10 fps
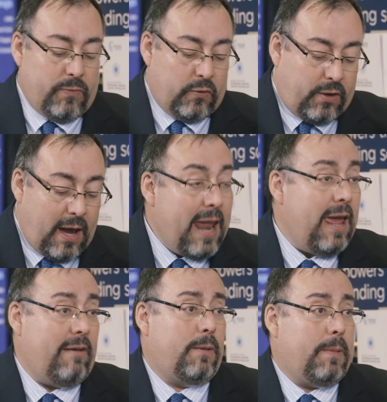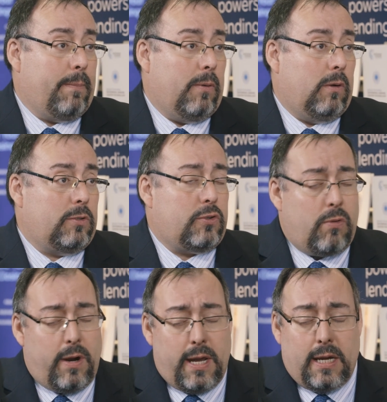You've got to have the people
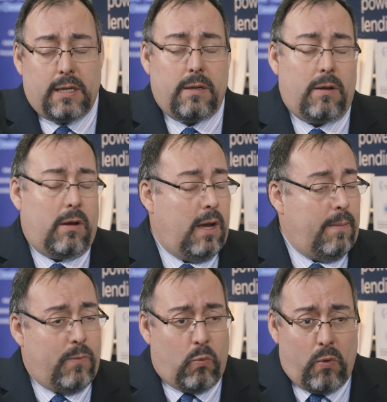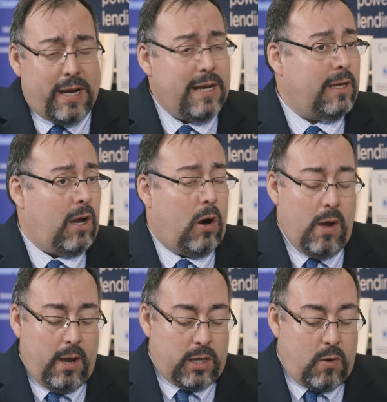trained up, ready to go.
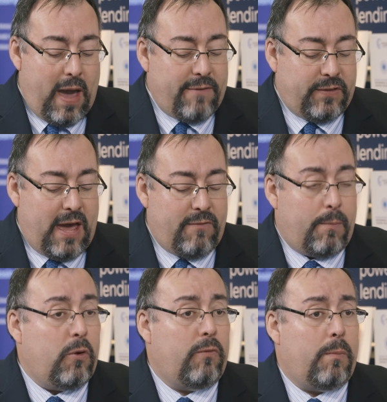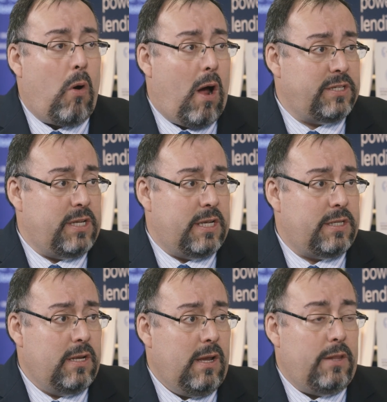You have to have a proven process.
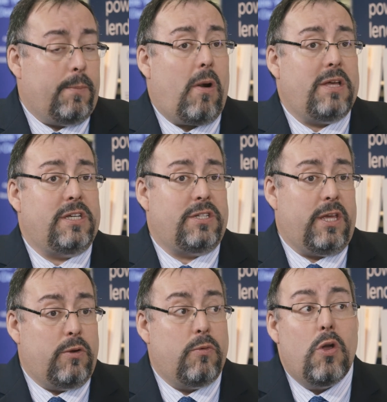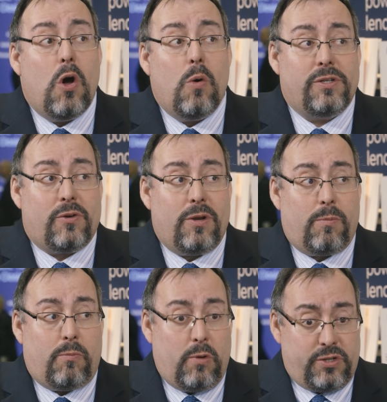The process that you know is going to
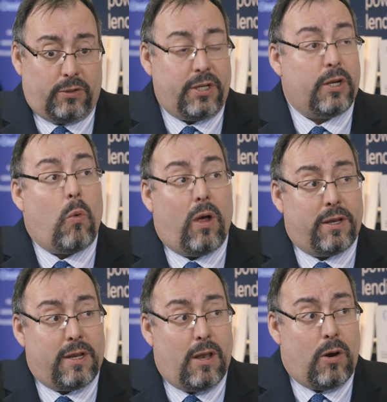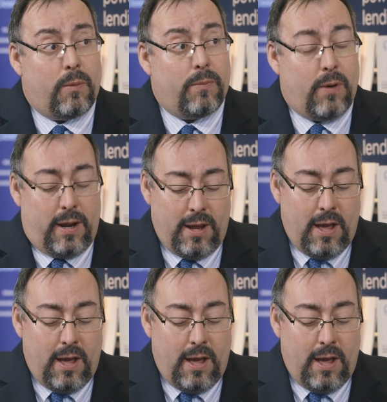result in a quality loan, right?